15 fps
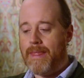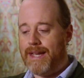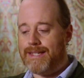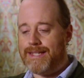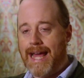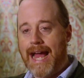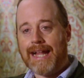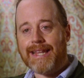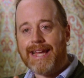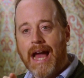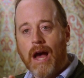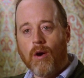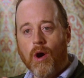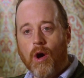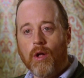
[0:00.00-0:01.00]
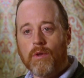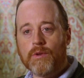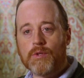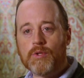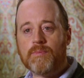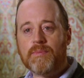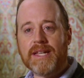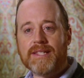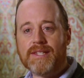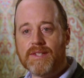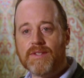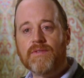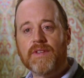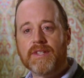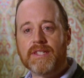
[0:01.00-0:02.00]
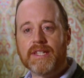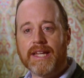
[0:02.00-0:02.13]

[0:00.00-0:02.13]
exactly how all those pieces fit